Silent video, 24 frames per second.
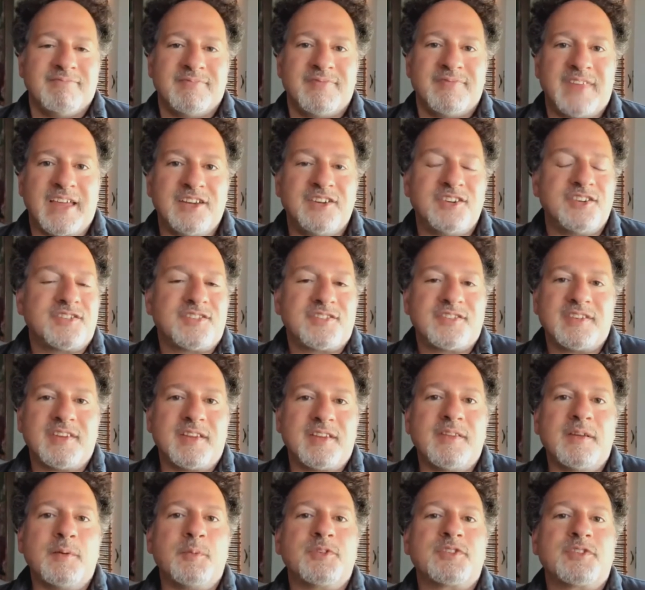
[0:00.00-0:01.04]

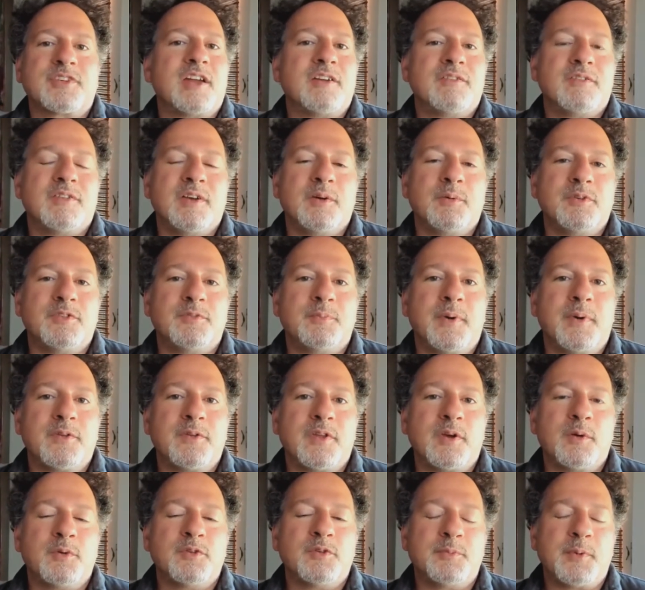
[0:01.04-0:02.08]
it was
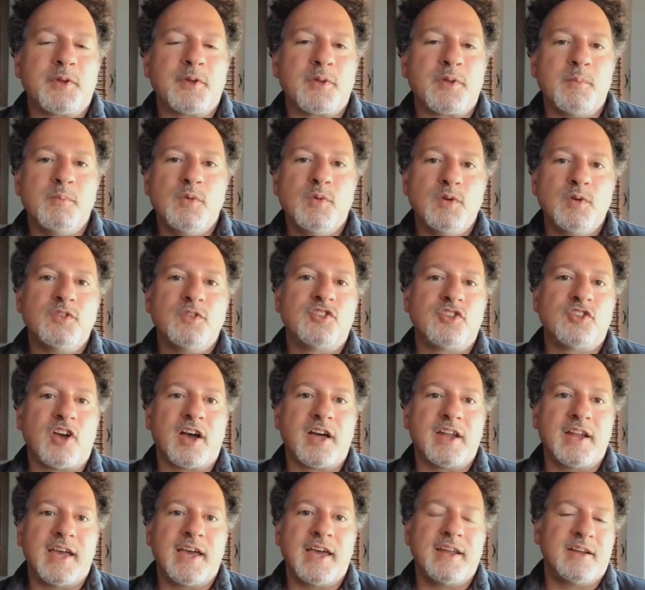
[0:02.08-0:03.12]
both a
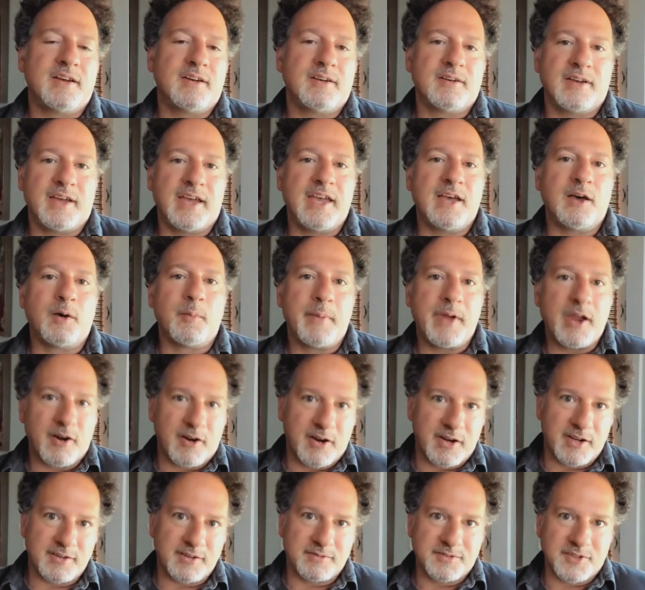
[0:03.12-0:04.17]
moonshot and a Hail
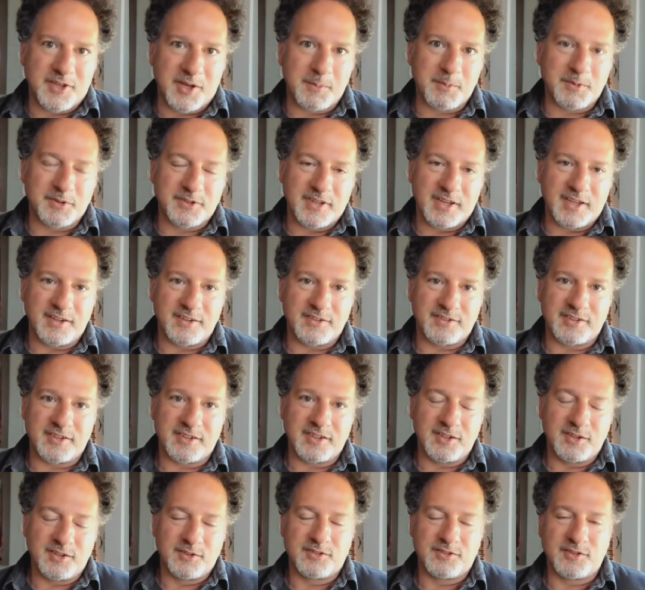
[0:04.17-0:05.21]
Mary simultaneously,
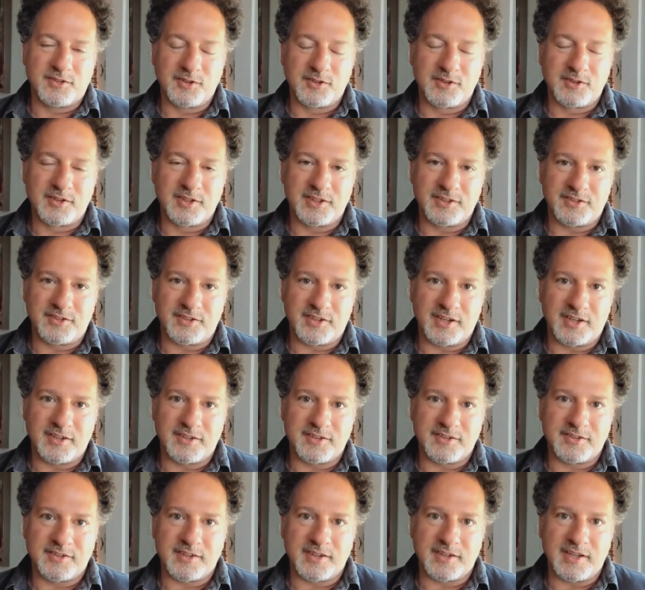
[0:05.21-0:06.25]
to use two
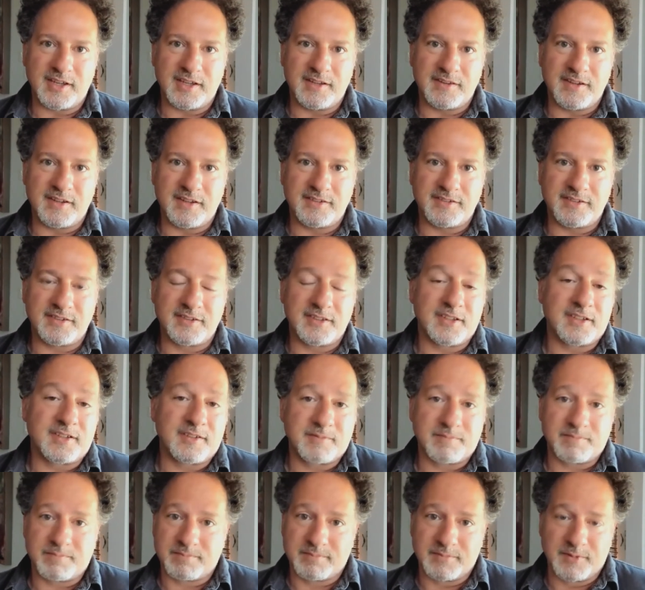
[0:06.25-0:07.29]
cliches. And they said,
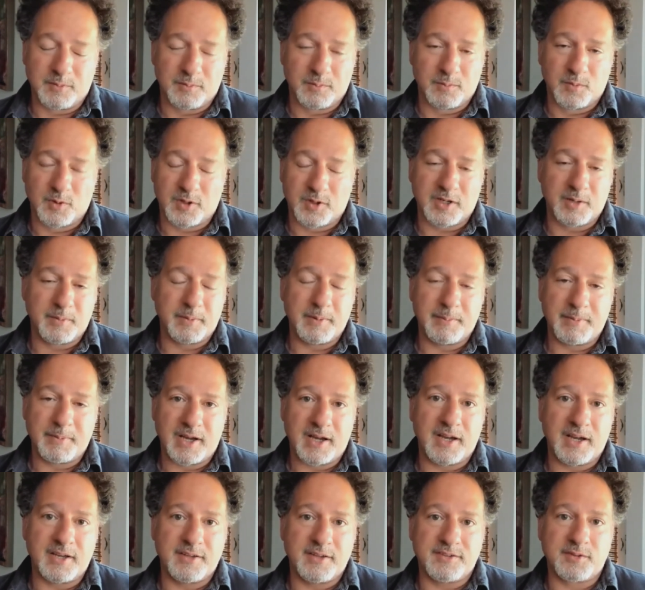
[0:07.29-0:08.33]
look, we're going to be
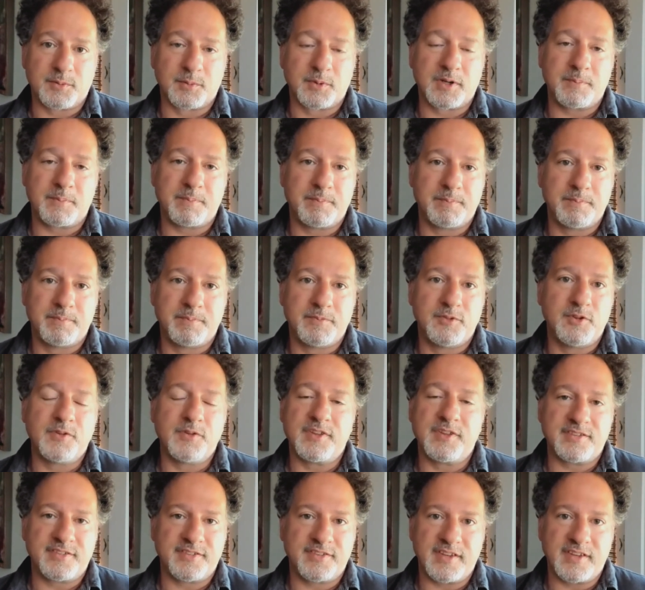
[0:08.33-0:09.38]
behind, so we're going to do
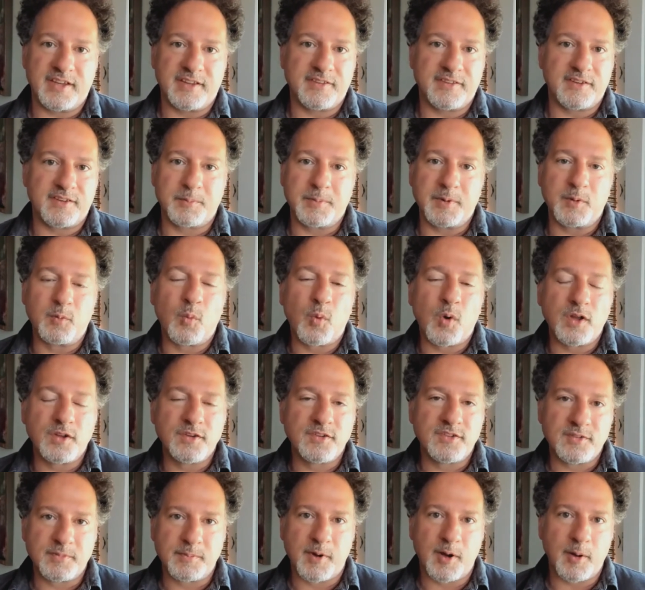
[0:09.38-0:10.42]
this thing. There had been
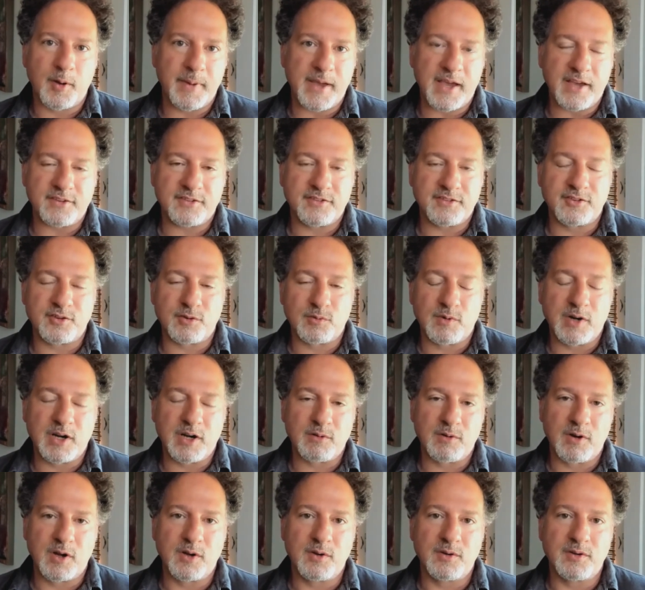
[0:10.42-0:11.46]
one small passenger
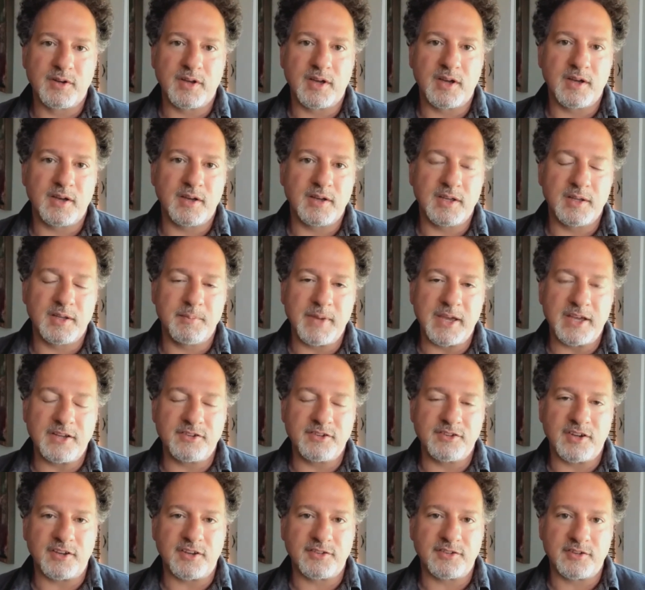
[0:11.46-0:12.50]
railroad in
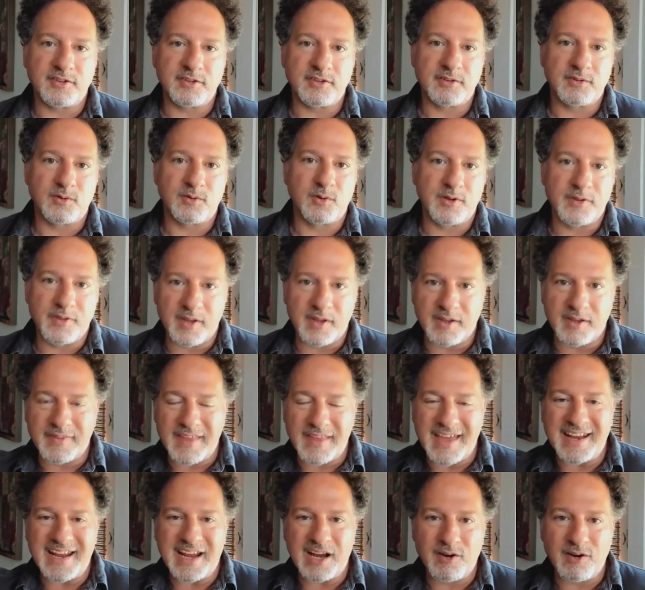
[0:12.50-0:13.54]
Manchester, or in
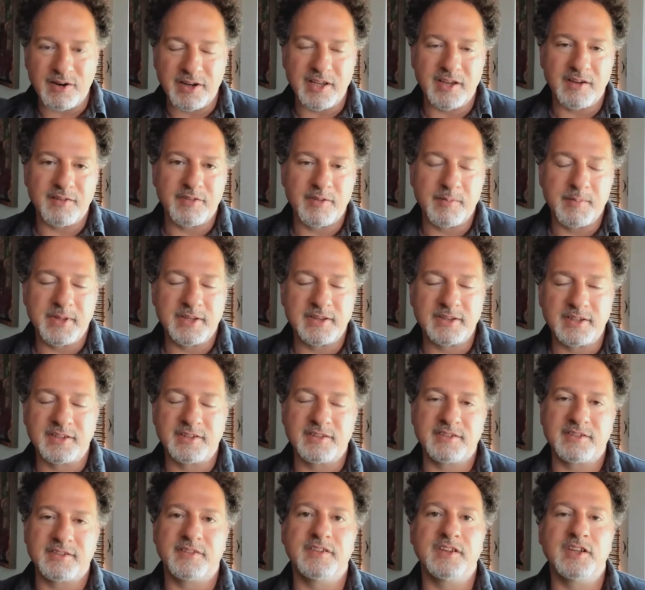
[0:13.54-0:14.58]
that area of the
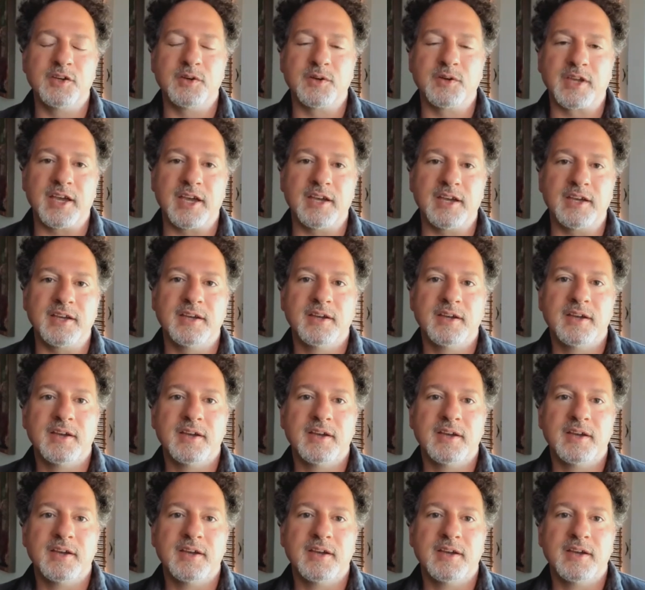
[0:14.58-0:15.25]
Midlands in the UK.